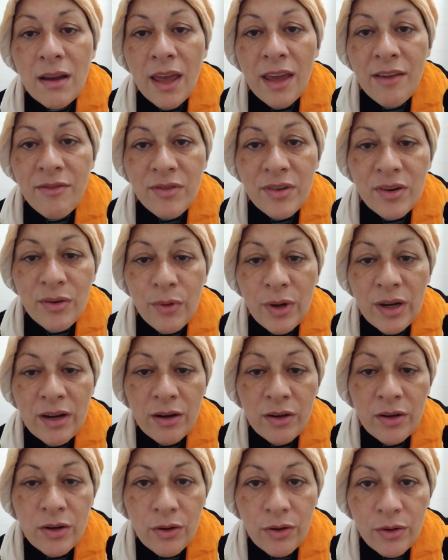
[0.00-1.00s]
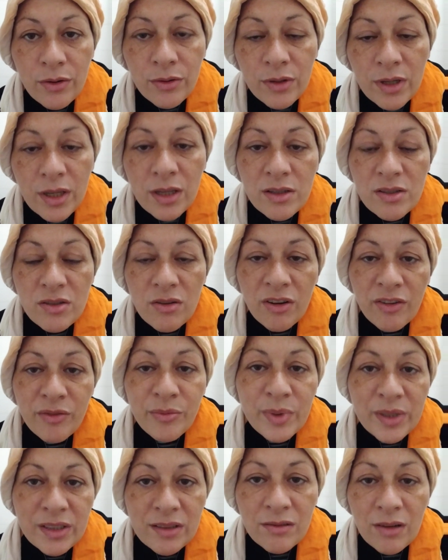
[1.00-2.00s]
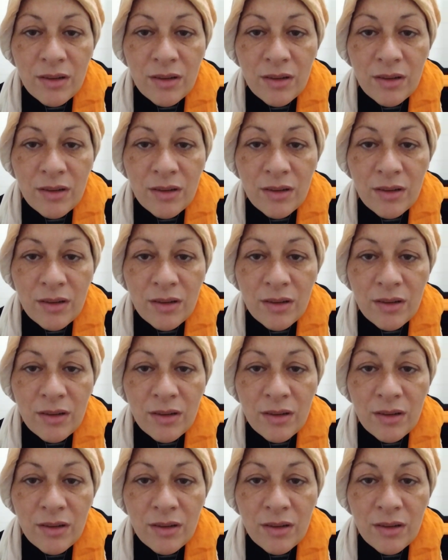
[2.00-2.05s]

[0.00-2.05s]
everywhere I go. So I've been